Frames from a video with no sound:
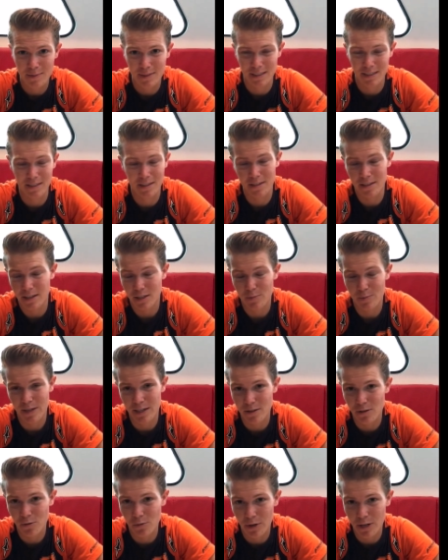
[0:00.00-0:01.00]
Didn't
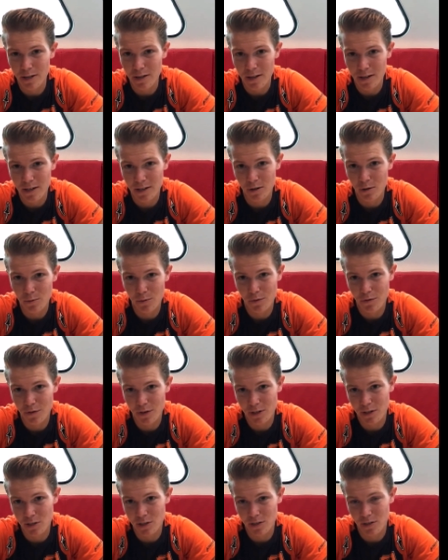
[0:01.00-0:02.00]
expect to win. I hope to
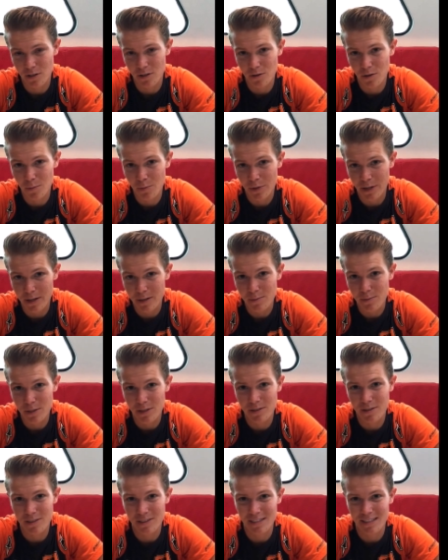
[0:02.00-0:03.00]
finish in the top 10,
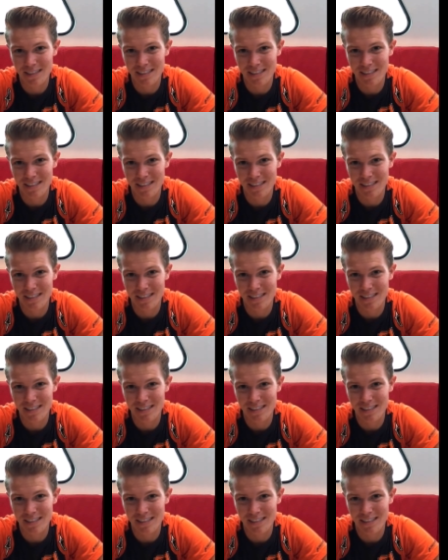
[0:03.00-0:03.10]
but